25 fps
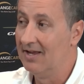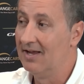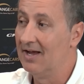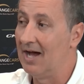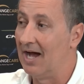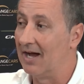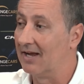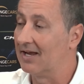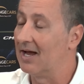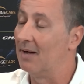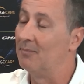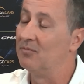
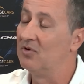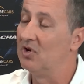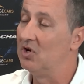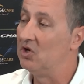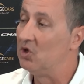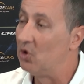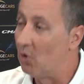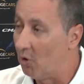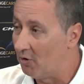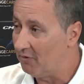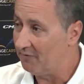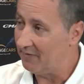I come to
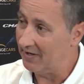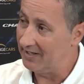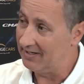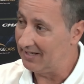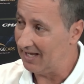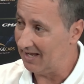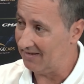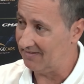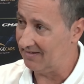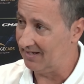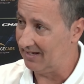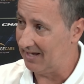your
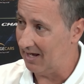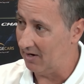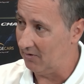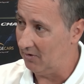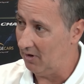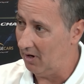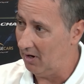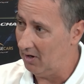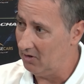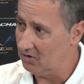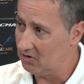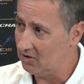fantastic
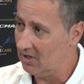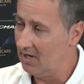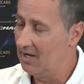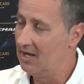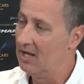garage.